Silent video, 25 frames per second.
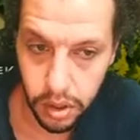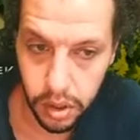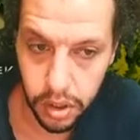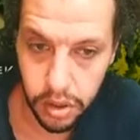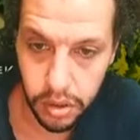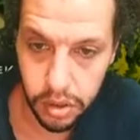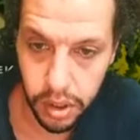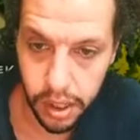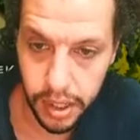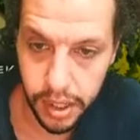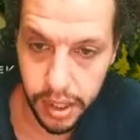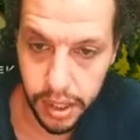
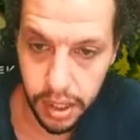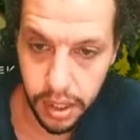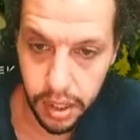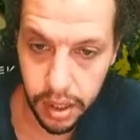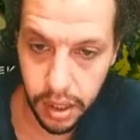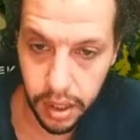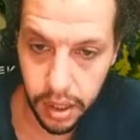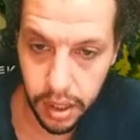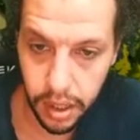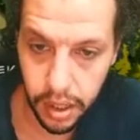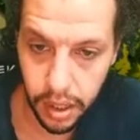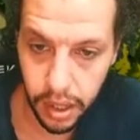Because I,
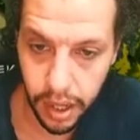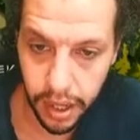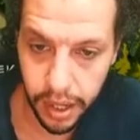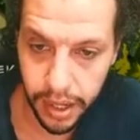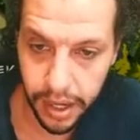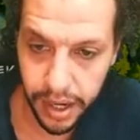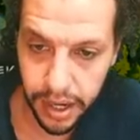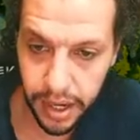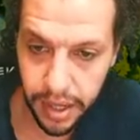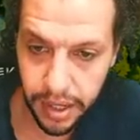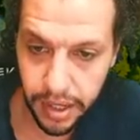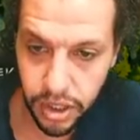
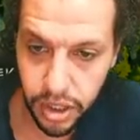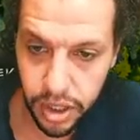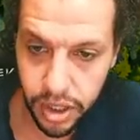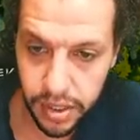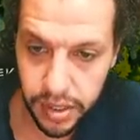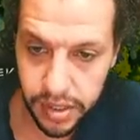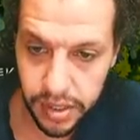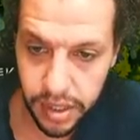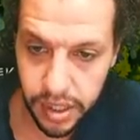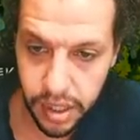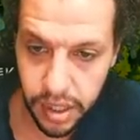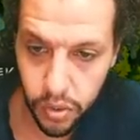I can't
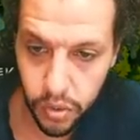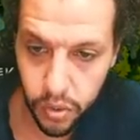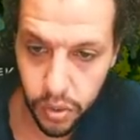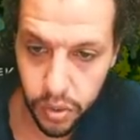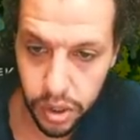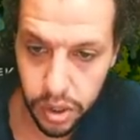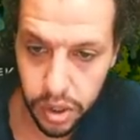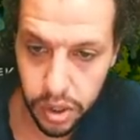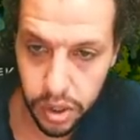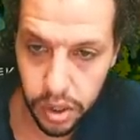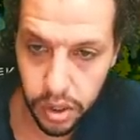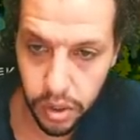actually see
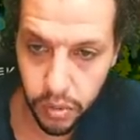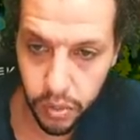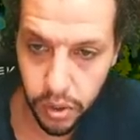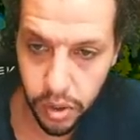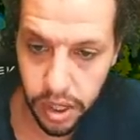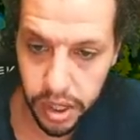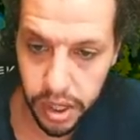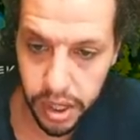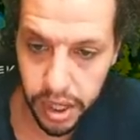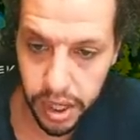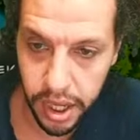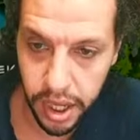where
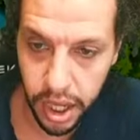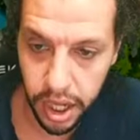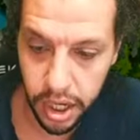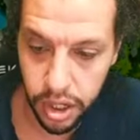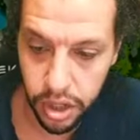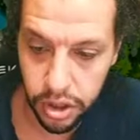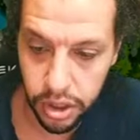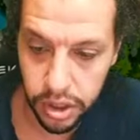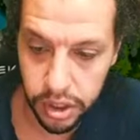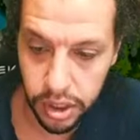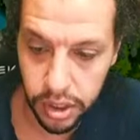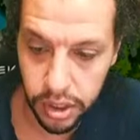where you get
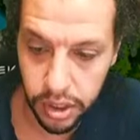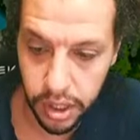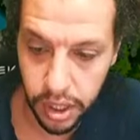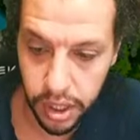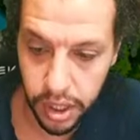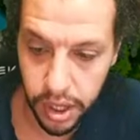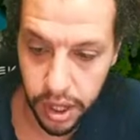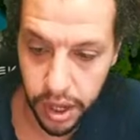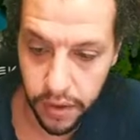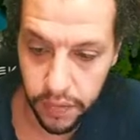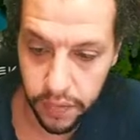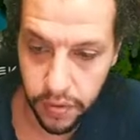alerted
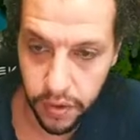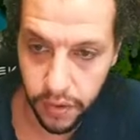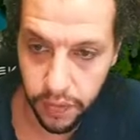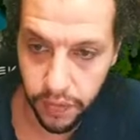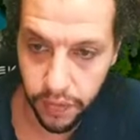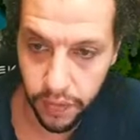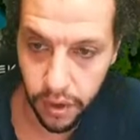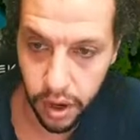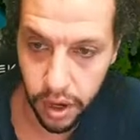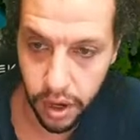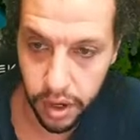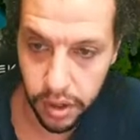that you have the
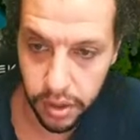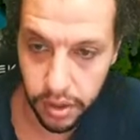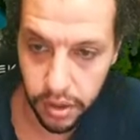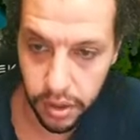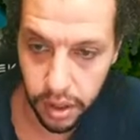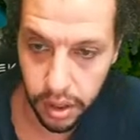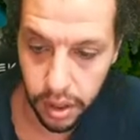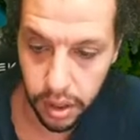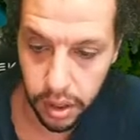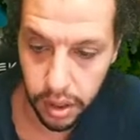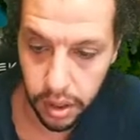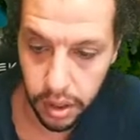fire
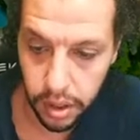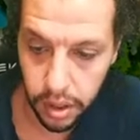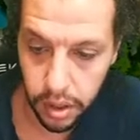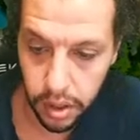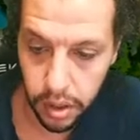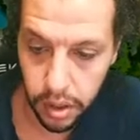thing.